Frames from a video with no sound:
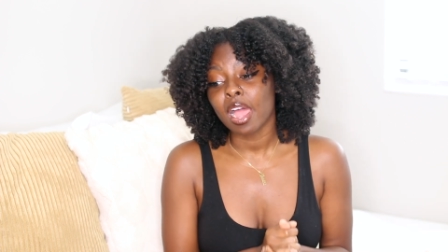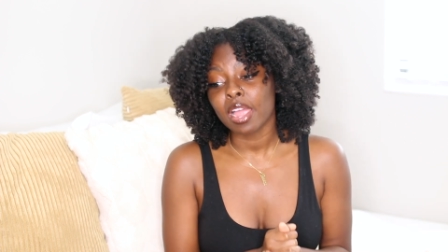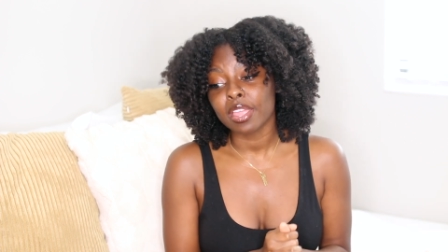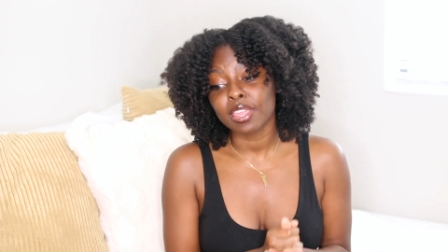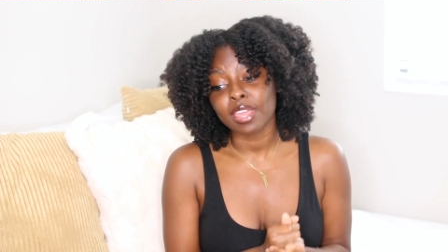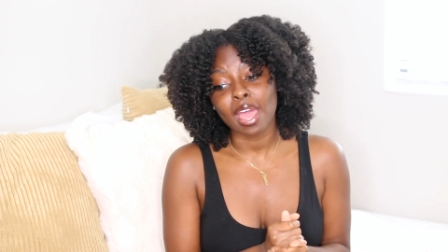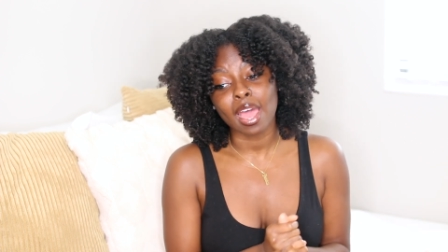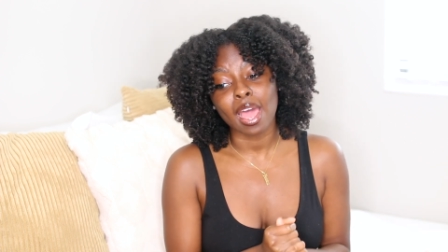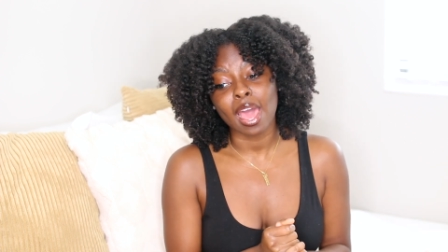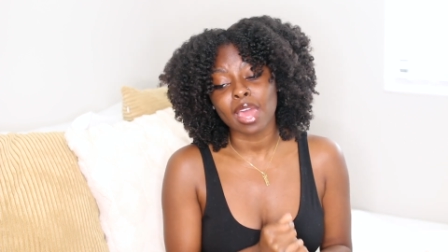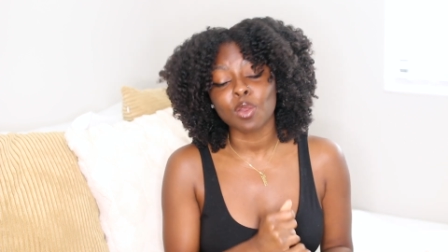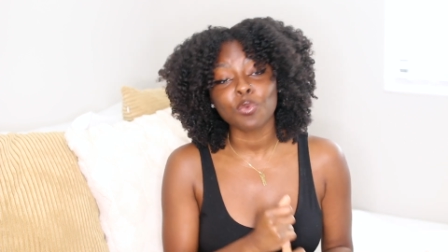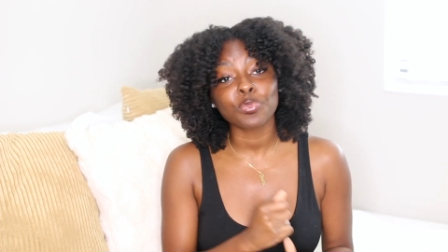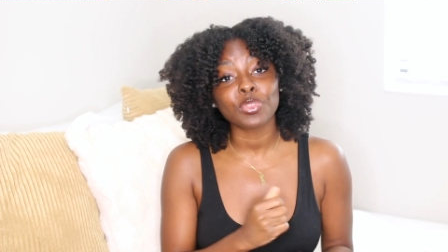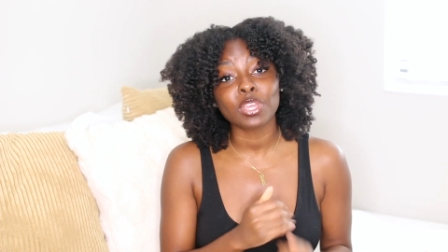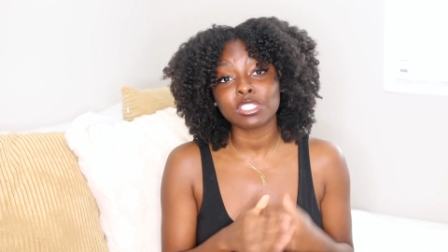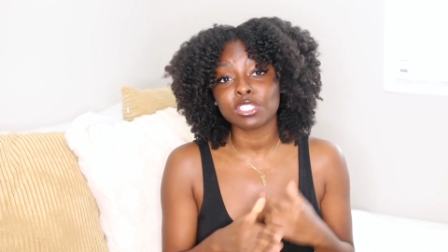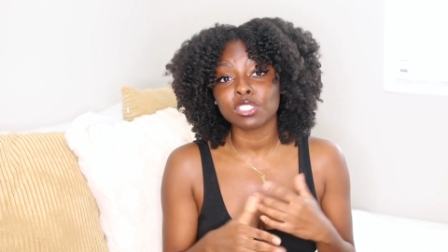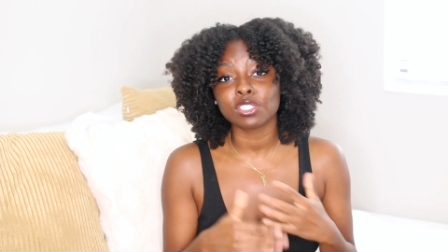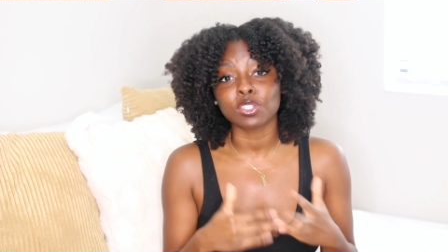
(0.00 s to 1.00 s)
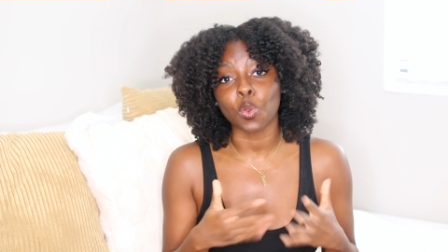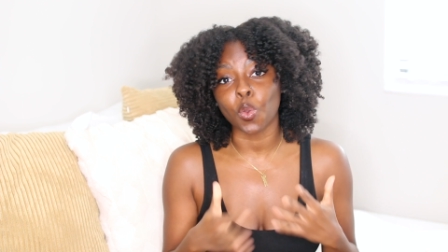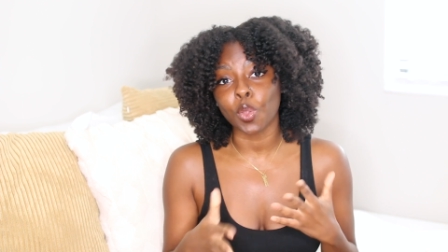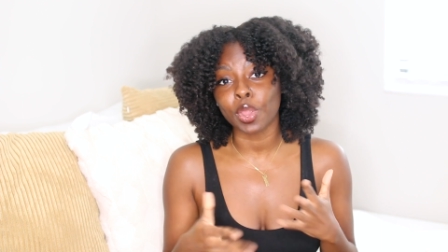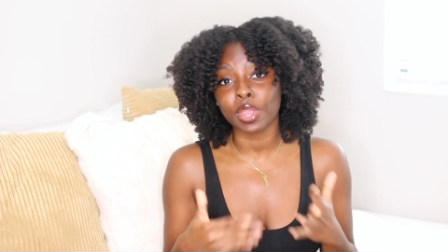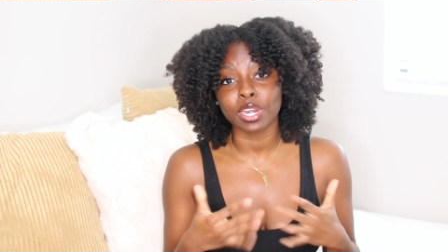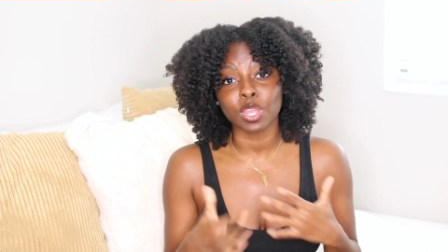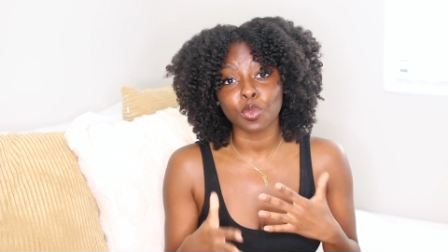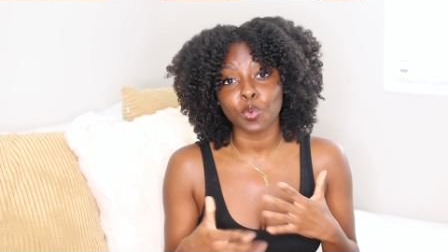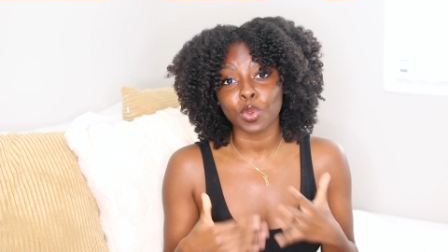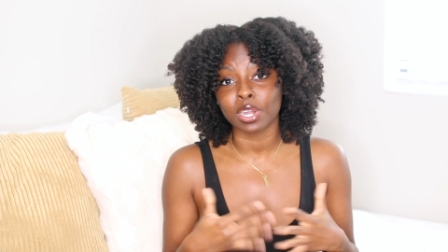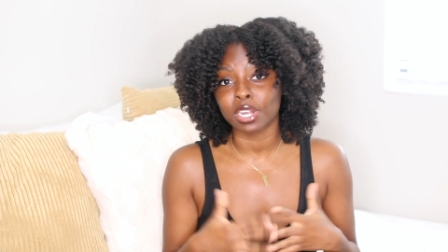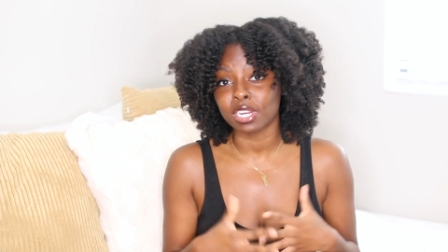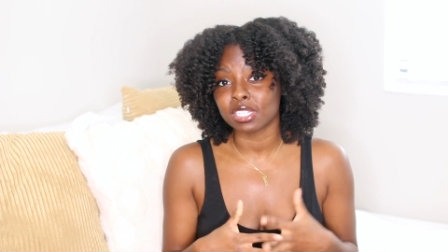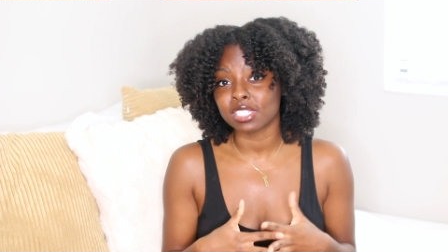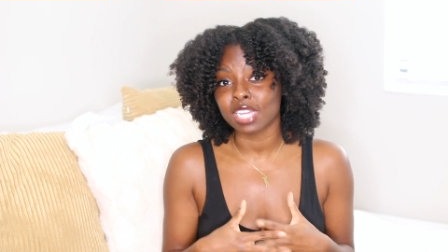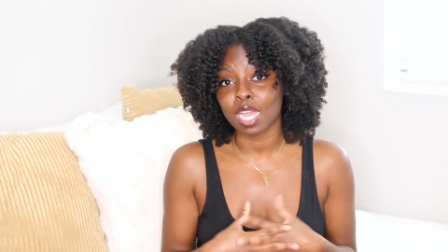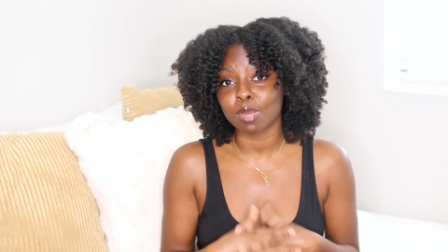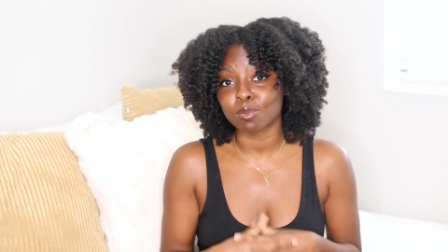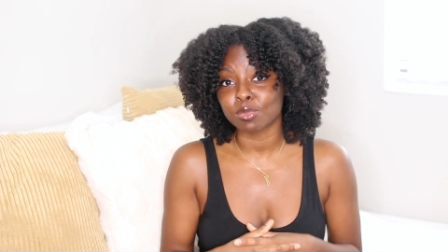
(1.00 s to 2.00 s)
Uh, yeah, I don't think she's going anywhere
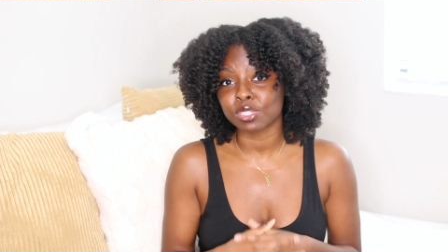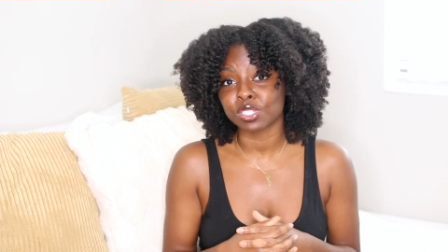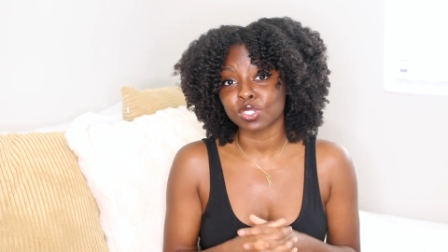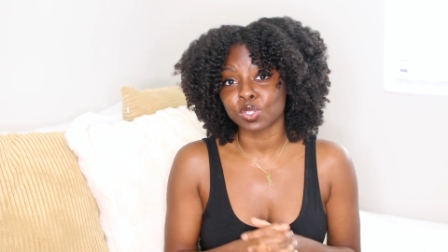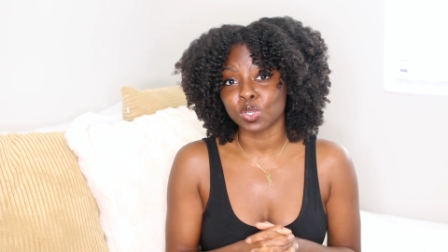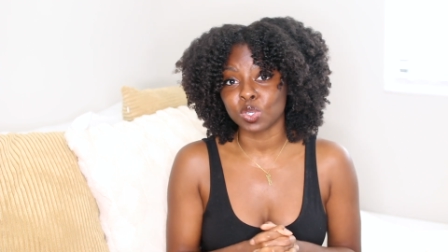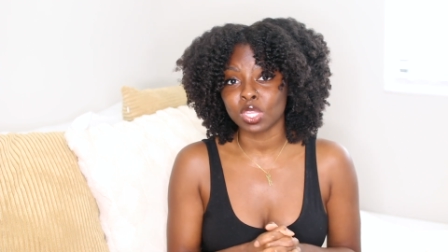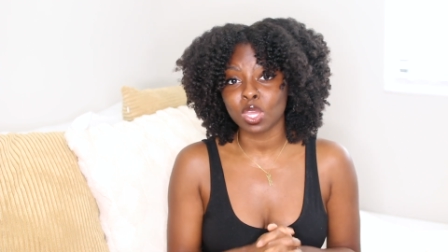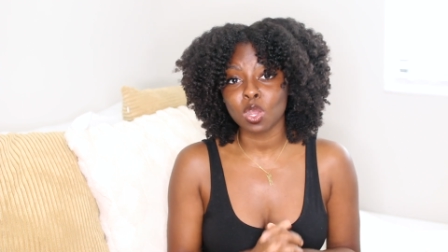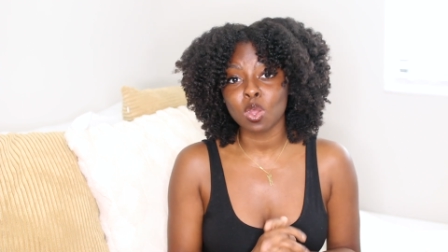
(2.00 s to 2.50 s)
anytime soon.